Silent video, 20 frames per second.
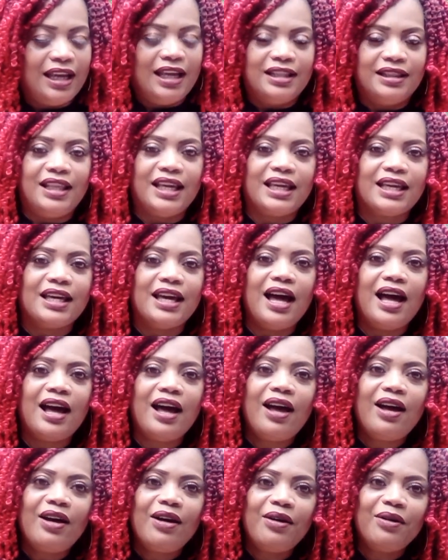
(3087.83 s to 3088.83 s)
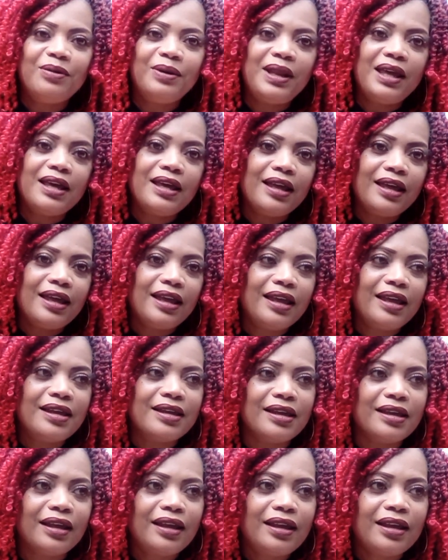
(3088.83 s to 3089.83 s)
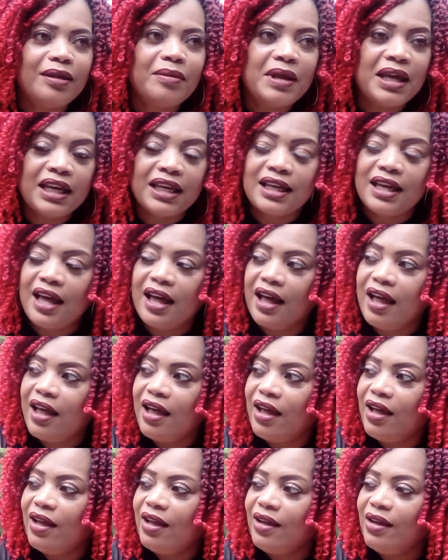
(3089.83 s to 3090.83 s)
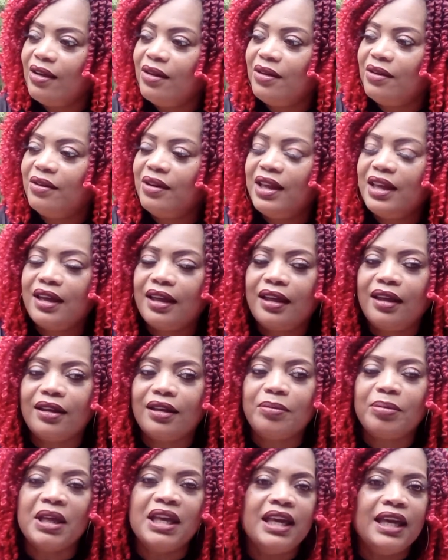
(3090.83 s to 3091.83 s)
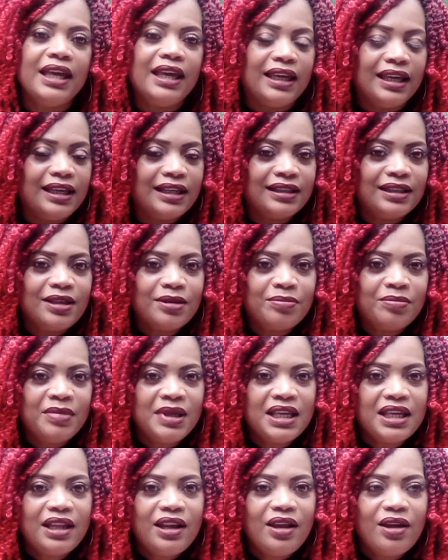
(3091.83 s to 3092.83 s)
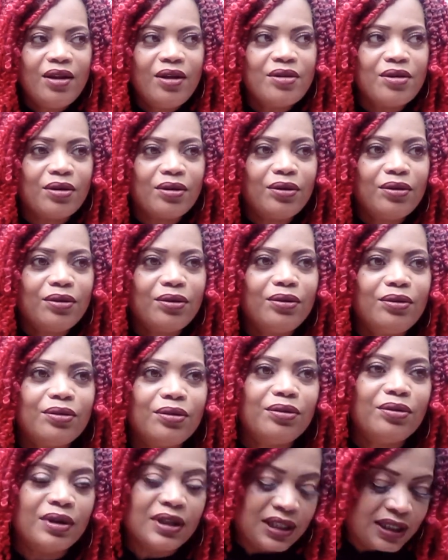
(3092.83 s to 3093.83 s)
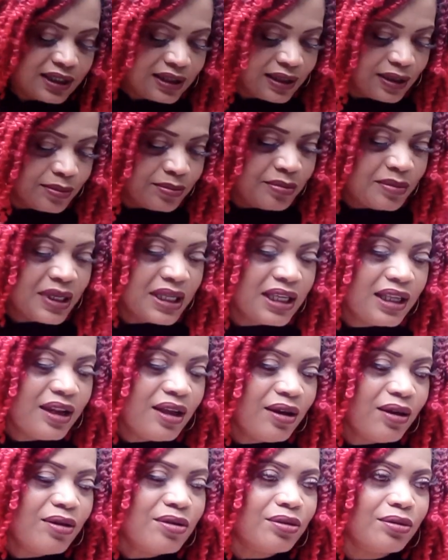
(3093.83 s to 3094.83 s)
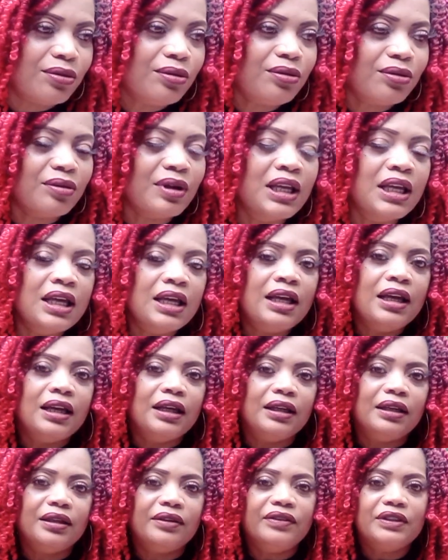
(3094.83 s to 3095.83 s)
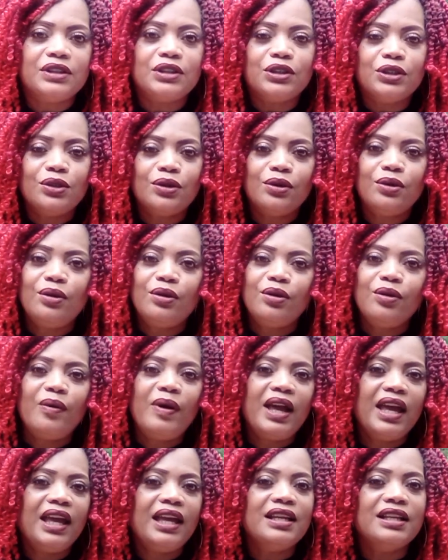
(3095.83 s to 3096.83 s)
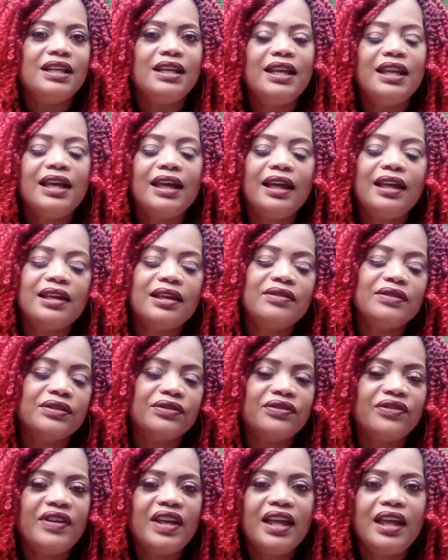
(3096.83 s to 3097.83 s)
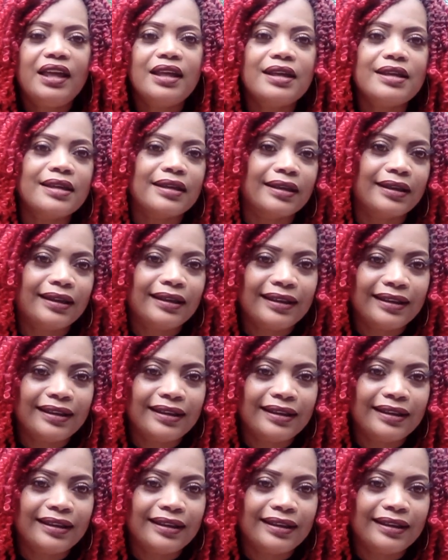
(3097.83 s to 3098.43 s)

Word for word: They caught up, caught up in the middle, in the middle of a two-way love affair.